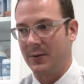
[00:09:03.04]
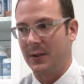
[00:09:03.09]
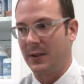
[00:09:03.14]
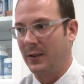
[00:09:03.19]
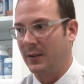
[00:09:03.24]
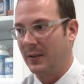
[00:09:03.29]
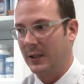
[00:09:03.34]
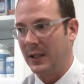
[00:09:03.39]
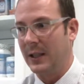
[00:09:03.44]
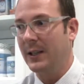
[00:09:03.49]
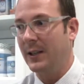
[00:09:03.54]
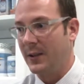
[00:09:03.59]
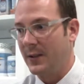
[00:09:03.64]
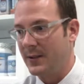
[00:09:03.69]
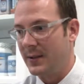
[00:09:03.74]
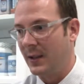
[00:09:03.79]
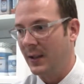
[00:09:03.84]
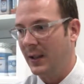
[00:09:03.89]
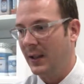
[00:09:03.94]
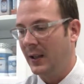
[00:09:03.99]
for
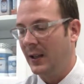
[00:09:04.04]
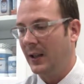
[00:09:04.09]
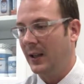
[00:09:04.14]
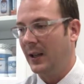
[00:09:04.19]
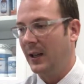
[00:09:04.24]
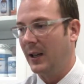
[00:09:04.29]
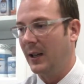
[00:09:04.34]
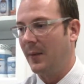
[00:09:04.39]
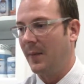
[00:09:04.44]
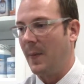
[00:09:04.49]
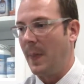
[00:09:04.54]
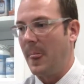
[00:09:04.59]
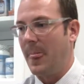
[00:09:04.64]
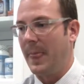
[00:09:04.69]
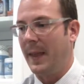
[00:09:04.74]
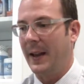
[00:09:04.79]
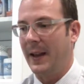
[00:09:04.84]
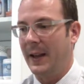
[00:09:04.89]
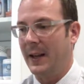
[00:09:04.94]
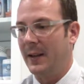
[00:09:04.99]
years.
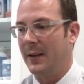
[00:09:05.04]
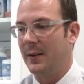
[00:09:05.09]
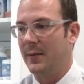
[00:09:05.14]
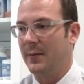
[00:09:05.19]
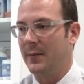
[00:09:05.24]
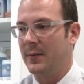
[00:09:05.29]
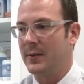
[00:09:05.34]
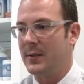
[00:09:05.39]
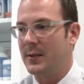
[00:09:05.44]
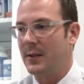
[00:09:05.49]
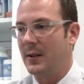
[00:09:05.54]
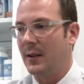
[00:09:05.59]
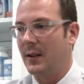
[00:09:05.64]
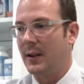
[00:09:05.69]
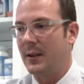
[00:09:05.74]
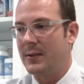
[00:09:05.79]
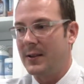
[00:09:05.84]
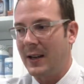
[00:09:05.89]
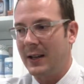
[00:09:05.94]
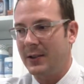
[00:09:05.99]
And
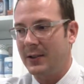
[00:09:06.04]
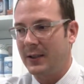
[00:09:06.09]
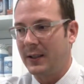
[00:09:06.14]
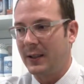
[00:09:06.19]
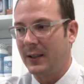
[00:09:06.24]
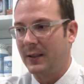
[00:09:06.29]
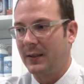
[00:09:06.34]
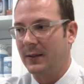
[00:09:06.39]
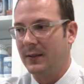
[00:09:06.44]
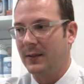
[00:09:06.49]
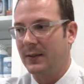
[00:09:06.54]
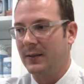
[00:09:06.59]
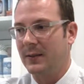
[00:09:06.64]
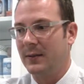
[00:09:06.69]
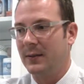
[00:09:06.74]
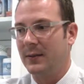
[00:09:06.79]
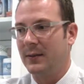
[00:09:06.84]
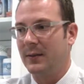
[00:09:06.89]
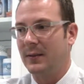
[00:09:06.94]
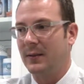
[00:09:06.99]
there's actually
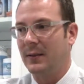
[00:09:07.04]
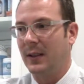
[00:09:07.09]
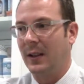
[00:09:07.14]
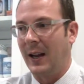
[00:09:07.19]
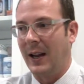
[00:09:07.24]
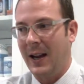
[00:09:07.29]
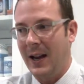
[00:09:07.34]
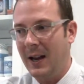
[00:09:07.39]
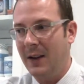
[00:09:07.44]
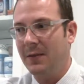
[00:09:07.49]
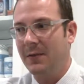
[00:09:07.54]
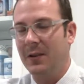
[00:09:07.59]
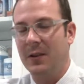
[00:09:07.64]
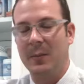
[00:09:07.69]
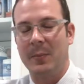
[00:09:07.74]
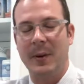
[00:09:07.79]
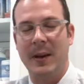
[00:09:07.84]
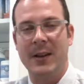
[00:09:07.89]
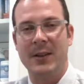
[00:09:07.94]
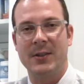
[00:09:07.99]
a handful
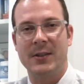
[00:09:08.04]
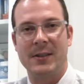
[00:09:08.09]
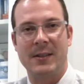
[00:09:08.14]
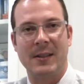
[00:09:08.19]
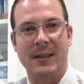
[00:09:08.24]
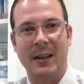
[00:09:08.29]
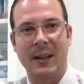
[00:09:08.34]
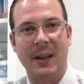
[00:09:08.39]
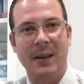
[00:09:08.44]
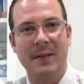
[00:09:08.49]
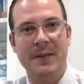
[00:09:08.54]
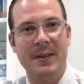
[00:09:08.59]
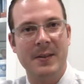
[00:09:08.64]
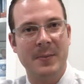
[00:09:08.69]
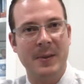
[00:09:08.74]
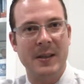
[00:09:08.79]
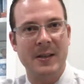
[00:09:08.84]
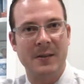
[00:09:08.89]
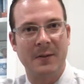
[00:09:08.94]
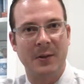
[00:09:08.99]
of patients that love this
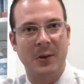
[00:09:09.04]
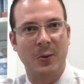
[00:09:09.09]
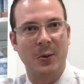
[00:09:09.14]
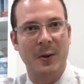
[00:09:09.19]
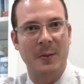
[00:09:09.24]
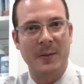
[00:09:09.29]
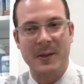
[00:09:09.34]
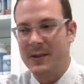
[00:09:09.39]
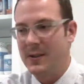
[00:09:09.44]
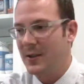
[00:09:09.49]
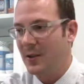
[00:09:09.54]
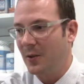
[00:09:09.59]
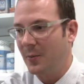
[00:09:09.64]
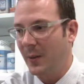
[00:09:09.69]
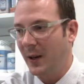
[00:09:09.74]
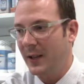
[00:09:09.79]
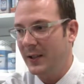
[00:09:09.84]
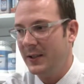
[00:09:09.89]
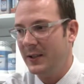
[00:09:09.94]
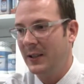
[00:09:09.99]
piece of equipment so
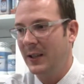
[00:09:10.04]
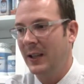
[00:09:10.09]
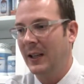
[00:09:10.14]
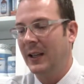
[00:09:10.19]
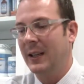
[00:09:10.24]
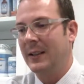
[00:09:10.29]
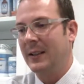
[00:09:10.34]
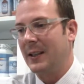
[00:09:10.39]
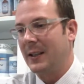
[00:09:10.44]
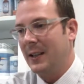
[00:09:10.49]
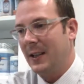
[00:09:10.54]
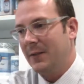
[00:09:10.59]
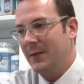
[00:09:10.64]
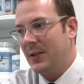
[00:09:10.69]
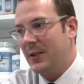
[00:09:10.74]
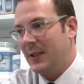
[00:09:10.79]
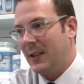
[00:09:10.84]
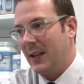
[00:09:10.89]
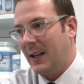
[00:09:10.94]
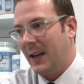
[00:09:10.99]
much that they've
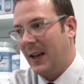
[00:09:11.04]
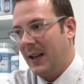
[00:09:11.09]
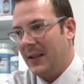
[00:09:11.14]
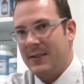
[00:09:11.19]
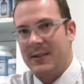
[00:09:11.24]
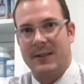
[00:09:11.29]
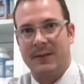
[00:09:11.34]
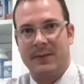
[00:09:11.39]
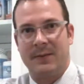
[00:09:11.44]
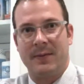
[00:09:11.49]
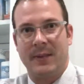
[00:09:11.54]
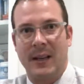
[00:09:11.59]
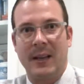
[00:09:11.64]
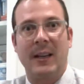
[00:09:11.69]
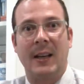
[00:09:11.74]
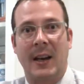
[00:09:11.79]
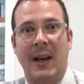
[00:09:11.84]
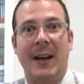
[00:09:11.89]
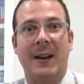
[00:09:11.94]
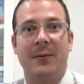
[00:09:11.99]
just asked if they
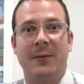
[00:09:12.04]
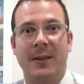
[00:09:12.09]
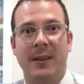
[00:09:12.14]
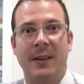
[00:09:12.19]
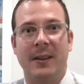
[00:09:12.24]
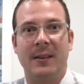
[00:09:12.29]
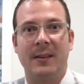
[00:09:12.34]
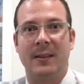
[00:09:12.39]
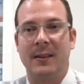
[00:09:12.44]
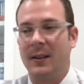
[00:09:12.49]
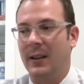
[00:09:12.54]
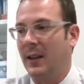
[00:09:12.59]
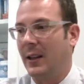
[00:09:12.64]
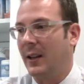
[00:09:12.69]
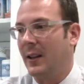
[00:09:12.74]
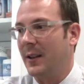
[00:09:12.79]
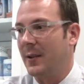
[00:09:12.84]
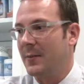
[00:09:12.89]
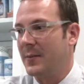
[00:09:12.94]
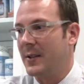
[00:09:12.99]
can have one
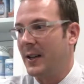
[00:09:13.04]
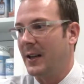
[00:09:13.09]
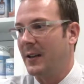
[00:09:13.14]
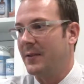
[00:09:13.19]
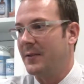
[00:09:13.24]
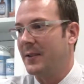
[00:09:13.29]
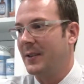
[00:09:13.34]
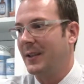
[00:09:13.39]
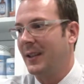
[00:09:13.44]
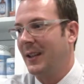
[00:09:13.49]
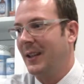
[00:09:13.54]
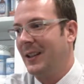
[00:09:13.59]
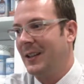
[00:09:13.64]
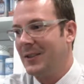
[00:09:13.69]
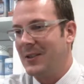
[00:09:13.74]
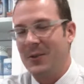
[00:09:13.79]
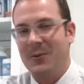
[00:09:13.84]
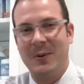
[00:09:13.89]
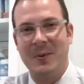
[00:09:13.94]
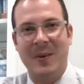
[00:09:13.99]
themselves.
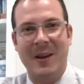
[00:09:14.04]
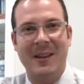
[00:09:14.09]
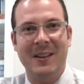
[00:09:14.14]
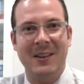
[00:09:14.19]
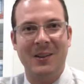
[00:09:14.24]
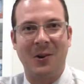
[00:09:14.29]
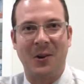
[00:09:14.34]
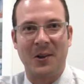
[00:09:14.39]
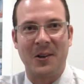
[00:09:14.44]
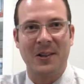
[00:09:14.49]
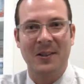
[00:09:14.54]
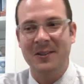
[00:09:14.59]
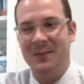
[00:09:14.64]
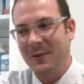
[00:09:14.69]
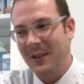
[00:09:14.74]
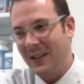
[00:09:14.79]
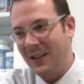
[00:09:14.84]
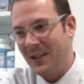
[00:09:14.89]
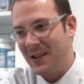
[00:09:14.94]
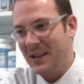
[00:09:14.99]
So we make the order,
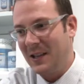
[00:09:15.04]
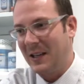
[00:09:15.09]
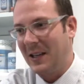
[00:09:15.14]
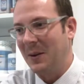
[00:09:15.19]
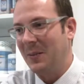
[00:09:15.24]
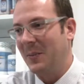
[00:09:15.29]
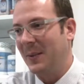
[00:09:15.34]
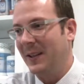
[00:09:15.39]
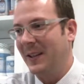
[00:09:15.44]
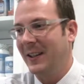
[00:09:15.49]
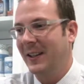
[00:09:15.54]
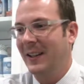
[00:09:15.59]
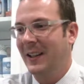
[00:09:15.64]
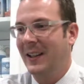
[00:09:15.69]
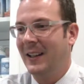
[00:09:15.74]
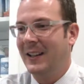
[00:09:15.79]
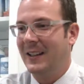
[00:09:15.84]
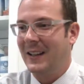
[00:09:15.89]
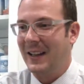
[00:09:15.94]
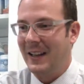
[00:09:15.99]
we call the company,
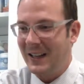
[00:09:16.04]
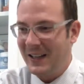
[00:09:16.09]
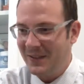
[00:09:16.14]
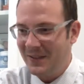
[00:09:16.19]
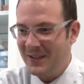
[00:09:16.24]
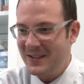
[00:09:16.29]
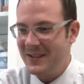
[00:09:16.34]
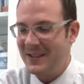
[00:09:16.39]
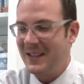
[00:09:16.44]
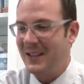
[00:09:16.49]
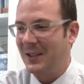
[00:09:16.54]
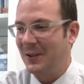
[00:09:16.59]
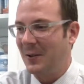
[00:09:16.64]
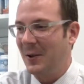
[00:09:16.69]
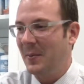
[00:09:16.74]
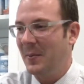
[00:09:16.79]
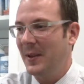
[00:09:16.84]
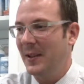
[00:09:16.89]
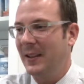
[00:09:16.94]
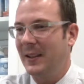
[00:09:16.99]
they give us the
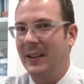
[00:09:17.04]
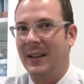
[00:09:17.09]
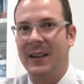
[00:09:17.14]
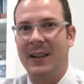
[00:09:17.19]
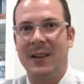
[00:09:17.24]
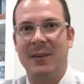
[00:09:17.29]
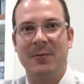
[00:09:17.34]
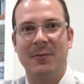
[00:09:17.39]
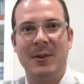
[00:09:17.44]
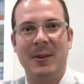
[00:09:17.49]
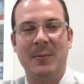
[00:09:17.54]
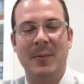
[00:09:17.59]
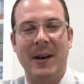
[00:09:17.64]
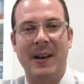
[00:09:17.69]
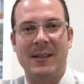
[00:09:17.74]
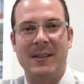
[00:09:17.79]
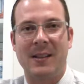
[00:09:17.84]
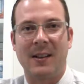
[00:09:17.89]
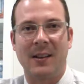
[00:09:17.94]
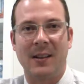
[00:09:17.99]
equipment, and then we
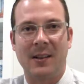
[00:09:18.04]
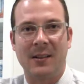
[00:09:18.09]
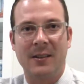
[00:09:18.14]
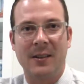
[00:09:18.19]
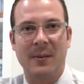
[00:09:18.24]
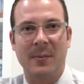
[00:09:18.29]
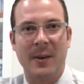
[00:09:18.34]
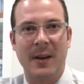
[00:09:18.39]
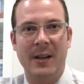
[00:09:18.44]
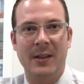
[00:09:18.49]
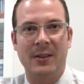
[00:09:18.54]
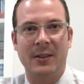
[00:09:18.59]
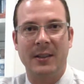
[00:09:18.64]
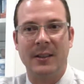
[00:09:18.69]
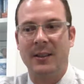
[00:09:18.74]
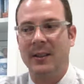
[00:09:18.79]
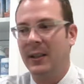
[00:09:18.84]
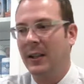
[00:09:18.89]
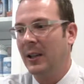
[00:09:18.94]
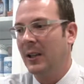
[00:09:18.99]
pass it along to the
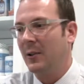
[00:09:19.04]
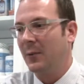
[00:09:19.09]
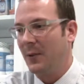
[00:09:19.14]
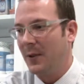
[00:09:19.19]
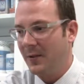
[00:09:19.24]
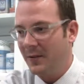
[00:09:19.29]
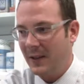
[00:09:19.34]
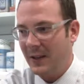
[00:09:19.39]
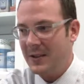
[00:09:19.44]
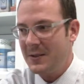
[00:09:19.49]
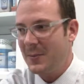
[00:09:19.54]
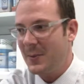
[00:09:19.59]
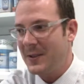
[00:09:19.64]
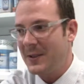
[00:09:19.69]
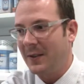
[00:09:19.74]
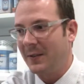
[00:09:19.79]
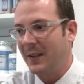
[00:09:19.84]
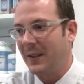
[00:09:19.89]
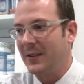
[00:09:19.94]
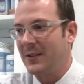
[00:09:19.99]
patient with very
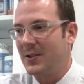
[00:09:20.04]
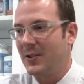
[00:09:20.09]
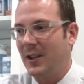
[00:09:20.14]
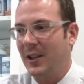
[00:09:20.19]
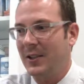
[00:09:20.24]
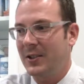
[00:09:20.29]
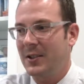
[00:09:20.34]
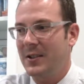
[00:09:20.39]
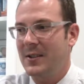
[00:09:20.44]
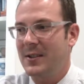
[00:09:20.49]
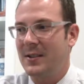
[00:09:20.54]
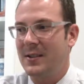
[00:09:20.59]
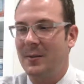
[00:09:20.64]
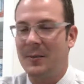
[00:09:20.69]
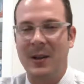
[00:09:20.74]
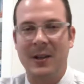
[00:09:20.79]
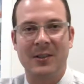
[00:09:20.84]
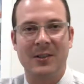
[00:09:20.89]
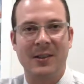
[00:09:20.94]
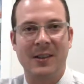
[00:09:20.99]
specific instructions to
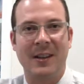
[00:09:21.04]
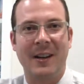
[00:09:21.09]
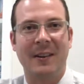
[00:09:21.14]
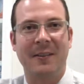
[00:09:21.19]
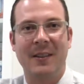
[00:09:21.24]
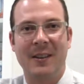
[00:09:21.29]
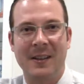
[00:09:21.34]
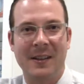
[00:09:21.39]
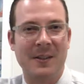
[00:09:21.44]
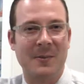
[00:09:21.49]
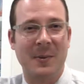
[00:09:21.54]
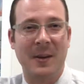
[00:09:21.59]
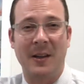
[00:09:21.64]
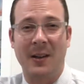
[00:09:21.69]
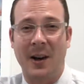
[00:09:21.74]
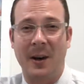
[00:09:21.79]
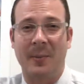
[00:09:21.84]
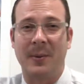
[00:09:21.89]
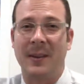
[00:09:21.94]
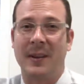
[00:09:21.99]
make sure that everything's
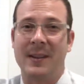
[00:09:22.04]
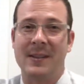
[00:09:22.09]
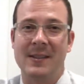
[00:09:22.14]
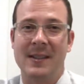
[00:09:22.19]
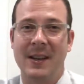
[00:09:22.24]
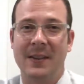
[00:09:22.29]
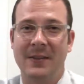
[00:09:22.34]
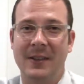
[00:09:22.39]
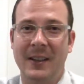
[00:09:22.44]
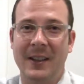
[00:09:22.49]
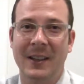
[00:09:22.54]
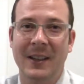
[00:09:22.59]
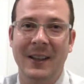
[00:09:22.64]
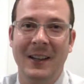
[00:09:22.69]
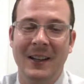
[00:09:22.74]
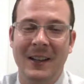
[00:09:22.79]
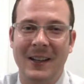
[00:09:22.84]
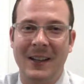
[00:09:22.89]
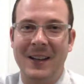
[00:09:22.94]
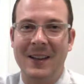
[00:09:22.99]
being operated safely
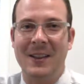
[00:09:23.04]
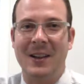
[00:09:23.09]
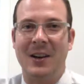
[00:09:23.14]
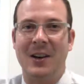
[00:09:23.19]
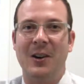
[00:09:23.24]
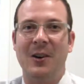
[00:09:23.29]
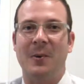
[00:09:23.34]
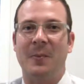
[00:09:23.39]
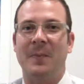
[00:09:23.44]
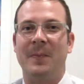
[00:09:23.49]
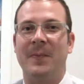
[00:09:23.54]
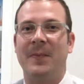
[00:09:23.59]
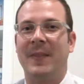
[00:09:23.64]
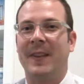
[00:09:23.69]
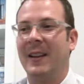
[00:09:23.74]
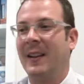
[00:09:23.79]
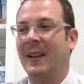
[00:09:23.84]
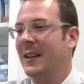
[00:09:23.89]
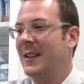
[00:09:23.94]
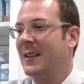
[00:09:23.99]
in the home.
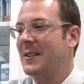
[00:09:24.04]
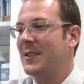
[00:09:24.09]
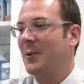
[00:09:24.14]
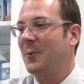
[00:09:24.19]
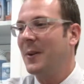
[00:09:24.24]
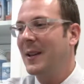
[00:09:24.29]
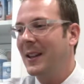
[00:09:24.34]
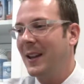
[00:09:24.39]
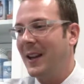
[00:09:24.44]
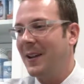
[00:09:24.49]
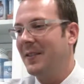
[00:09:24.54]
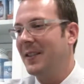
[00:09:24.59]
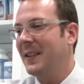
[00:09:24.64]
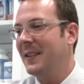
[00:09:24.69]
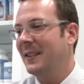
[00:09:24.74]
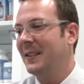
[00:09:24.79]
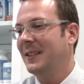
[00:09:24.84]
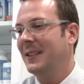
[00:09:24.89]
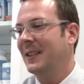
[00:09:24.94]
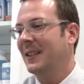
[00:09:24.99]
So we love
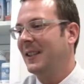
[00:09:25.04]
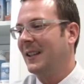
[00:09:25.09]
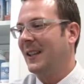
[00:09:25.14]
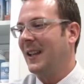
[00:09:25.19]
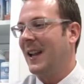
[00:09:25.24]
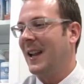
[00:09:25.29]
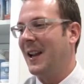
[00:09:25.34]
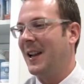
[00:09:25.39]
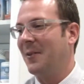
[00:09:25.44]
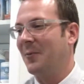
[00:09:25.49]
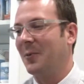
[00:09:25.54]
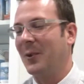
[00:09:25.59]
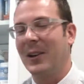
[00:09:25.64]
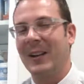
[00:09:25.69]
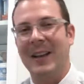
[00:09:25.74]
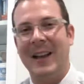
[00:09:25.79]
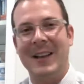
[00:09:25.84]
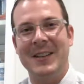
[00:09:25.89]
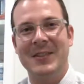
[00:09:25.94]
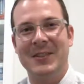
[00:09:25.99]
it, and we're
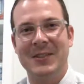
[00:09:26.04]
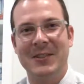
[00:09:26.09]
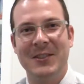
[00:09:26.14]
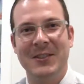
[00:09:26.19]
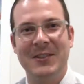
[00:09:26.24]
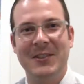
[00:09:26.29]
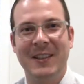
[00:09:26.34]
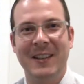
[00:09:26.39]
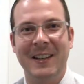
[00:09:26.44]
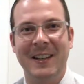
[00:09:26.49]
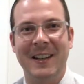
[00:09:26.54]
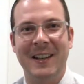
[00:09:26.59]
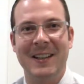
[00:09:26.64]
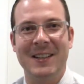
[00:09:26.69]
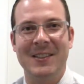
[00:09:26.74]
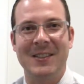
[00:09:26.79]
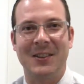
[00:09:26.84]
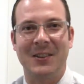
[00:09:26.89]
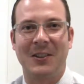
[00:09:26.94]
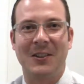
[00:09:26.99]
glad you tuned in
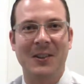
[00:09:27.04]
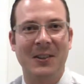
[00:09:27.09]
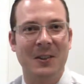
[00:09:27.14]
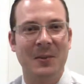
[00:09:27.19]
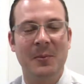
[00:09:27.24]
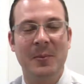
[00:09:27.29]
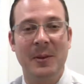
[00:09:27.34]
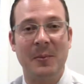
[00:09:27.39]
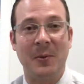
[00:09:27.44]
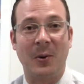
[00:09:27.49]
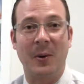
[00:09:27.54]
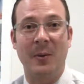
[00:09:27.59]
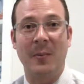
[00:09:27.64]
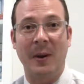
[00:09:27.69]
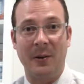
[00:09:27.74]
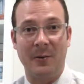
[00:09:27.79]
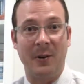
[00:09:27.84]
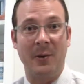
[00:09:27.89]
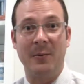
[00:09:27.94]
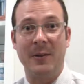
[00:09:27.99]
again to learn a little bit more
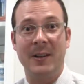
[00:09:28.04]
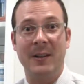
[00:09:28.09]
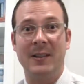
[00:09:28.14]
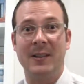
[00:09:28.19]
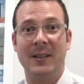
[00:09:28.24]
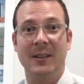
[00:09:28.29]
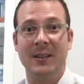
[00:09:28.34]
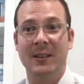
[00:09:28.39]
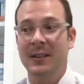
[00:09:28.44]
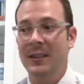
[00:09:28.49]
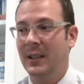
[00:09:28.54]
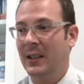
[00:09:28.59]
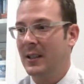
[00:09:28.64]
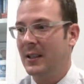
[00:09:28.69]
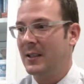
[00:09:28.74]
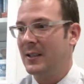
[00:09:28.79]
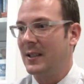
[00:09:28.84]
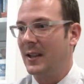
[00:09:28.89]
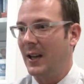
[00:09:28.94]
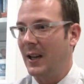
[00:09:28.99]
about what we can do
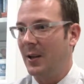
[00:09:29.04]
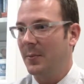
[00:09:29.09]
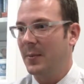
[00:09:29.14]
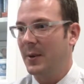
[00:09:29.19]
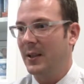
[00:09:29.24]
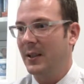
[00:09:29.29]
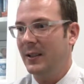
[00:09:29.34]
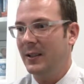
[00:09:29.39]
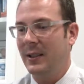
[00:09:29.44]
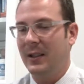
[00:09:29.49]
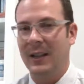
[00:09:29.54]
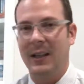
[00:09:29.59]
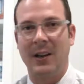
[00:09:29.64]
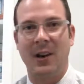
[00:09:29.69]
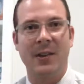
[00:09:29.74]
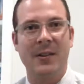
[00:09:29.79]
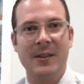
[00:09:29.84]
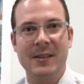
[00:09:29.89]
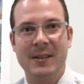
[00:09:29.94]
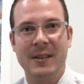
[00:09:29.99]
to help you and
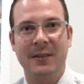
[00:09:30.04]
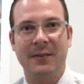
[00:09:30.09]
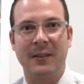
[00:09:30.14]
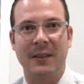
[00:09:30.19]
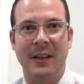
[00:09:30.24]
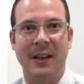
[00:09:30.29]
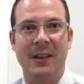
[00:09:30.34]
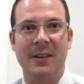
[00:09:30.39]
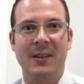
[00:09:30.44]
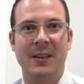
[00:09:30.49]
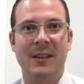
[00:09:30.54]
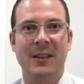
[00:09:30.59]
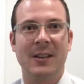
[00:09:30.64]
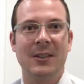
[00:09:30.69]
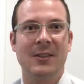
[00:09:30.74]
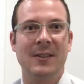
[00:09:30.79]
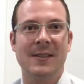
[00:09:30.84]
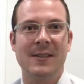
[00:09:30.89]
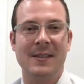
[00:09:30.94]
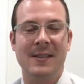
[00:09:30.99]
all these different health
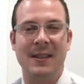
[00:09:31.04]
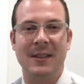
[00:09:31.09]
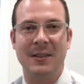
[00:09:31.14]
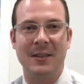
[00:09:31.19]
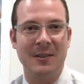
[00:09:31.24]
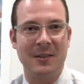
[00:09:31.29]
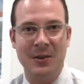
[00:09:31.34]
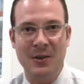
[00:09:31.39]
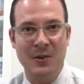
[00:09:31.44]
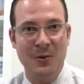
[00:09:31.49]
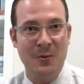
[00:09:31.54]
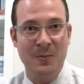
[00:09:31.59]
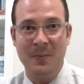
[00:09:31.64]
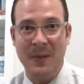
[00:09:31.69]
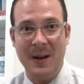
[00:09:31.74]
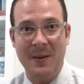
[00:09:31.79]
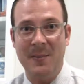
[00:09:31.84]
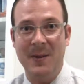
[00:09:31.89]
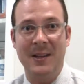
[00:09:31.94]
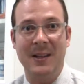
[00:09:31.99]
conditions that you
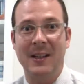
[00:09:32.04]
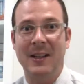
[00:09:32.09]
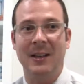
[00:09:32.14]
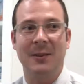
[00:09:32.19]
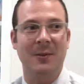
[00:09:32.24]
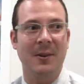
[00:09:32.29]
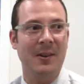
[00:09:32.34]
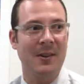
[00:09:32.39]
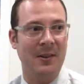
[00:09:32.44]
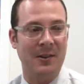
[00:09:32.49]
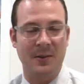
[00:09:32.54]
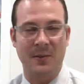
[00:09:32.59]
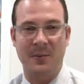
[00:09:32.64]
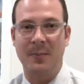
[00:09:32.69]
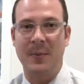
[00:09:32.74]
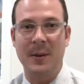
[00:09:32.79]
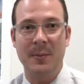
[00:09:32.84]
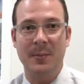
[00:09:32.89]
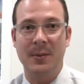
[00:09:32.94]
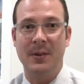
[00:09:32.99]
may be dealing with or
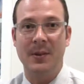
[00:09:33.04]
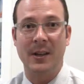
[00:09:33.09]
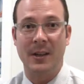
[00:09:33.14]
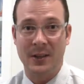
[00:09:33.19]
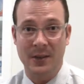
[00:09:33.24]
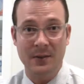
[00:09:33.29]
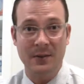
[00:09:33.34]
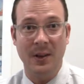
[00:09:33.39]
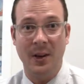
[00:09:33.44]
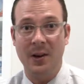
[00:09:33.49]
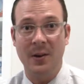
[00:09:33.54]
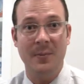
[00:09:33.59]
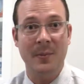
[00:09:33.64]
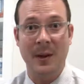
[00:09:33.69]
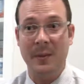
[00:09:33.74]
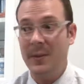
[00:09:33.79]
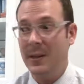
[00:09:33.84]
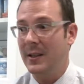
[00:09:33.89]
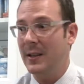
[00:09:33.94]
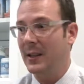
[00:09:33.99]
people that you know
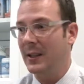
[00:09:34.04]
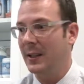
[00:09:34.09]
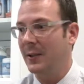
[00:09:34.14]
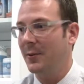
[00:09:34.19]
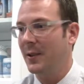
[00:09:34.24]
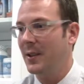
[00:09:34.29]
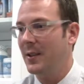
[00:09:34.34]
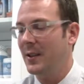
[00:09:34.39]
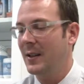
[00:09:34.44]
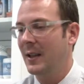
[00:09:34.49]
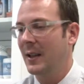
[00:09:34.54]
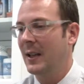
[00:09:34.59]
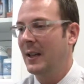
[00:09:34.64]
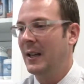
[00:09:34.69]
may be dealing with.